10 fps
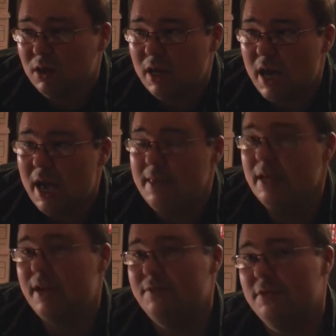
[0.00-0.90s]
And
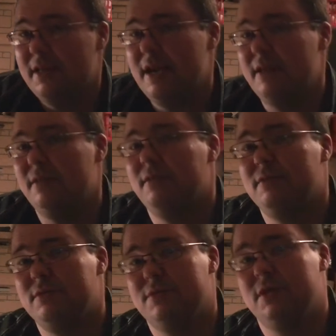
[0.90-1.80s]
then after that,
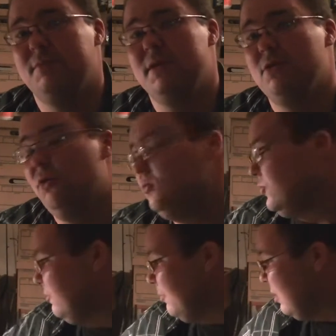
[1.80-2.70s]
there's going to be a Colt
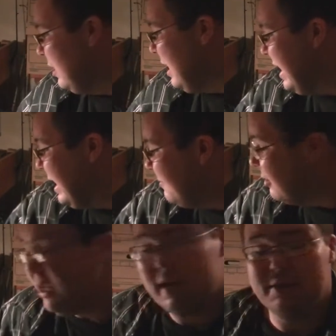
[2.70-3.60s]
Trooper, and I'm
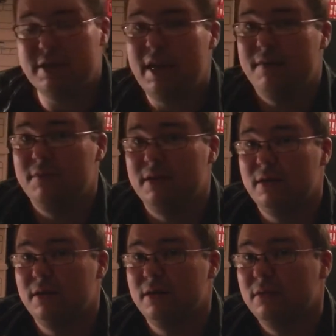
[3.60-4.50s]
going to actually have
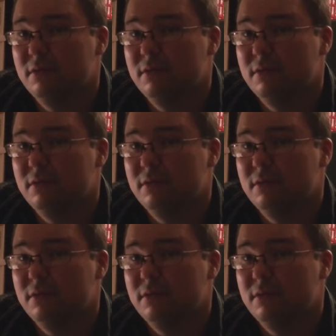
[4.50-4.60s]
to